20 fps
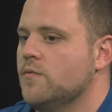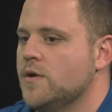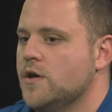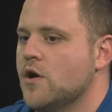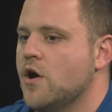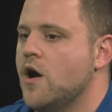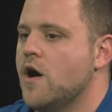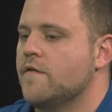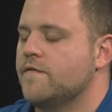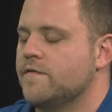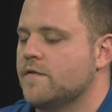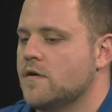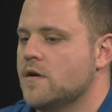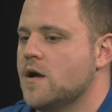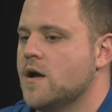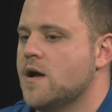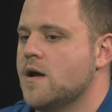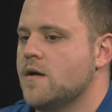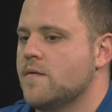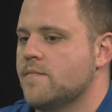We
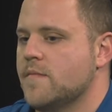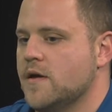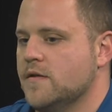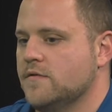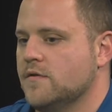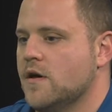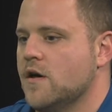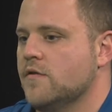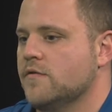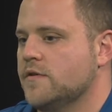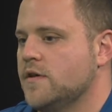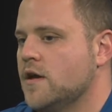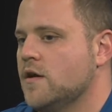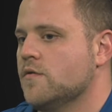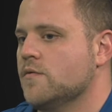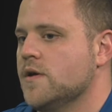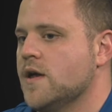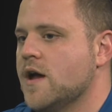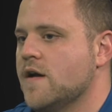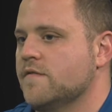offer mental health
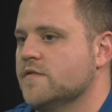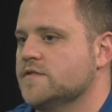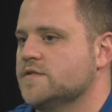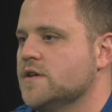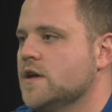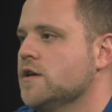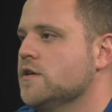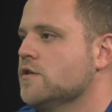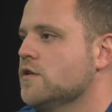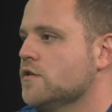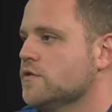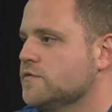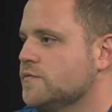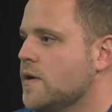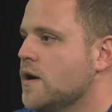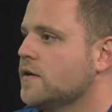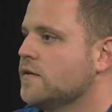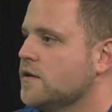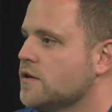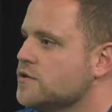care. We have a psych nurse
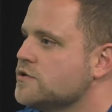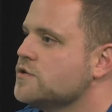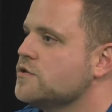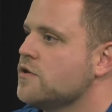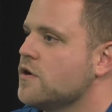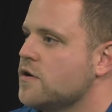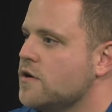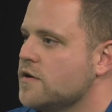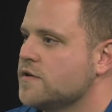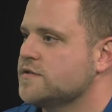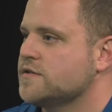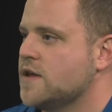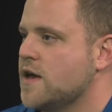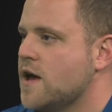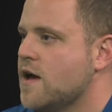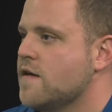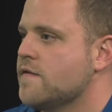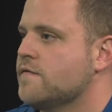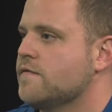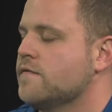practitioner on our
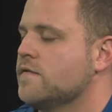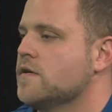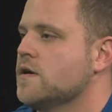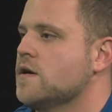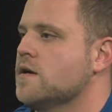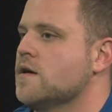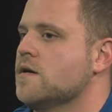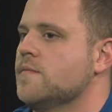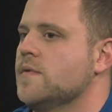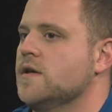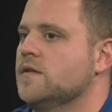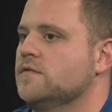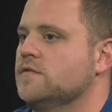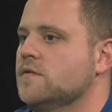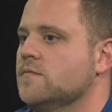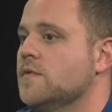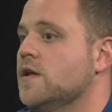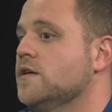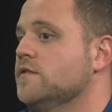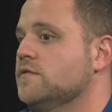staff and
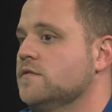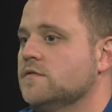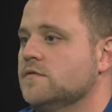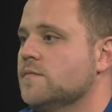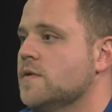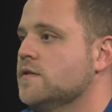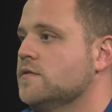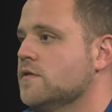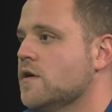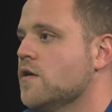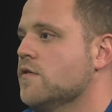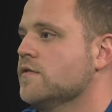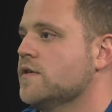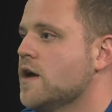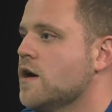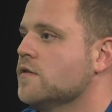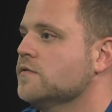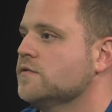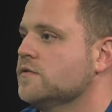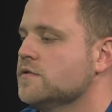some licensed mental health
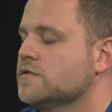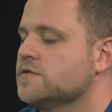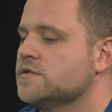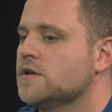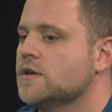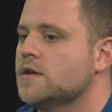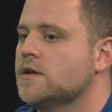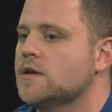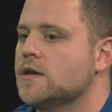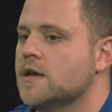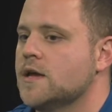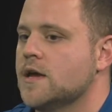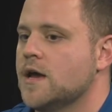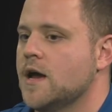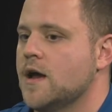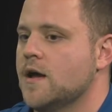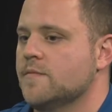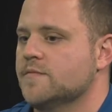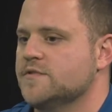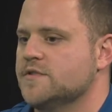counselors.
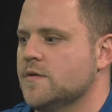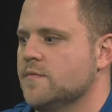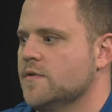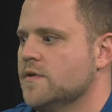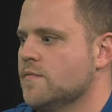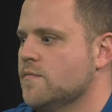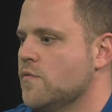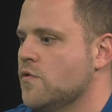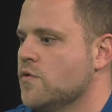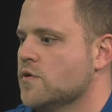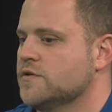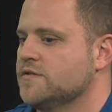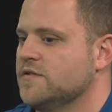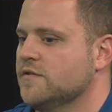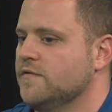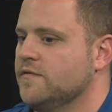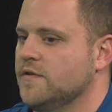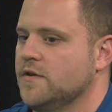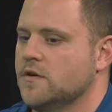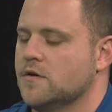Some of the more
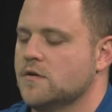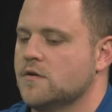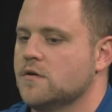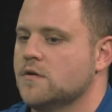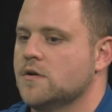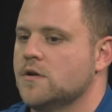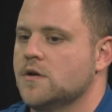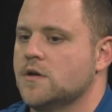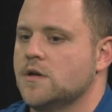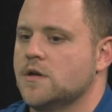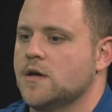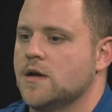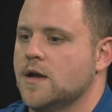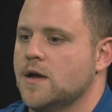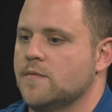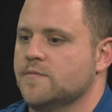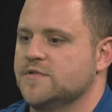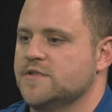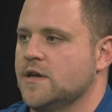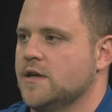severe
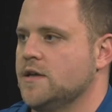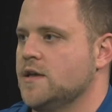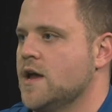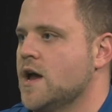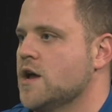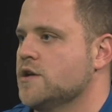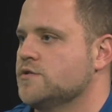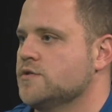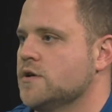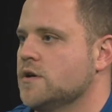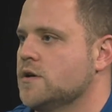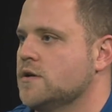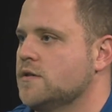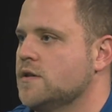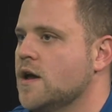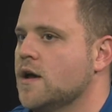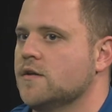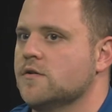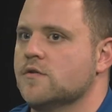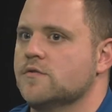psychiatric
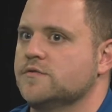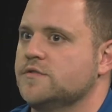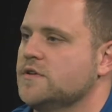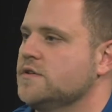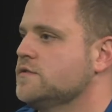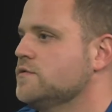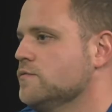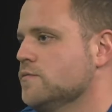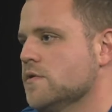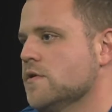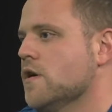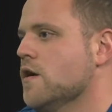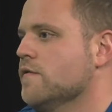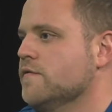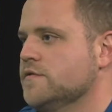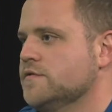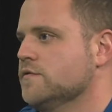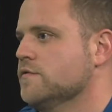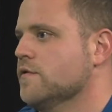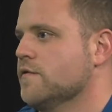diagnoses will
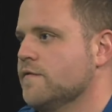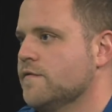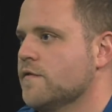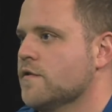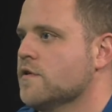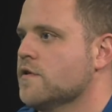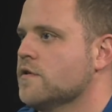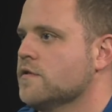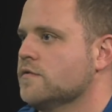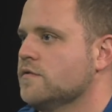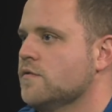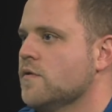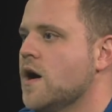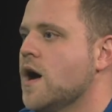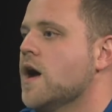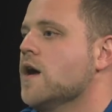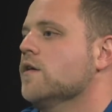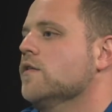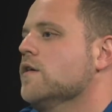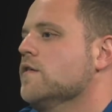obviously refer to a
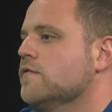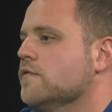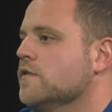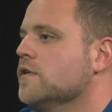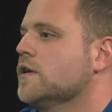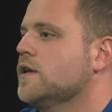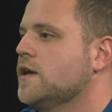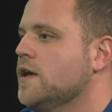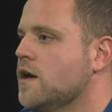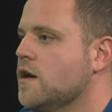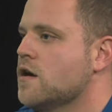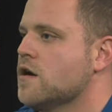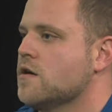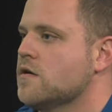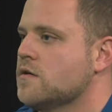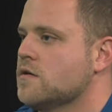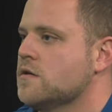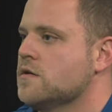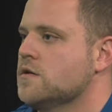higher level of care,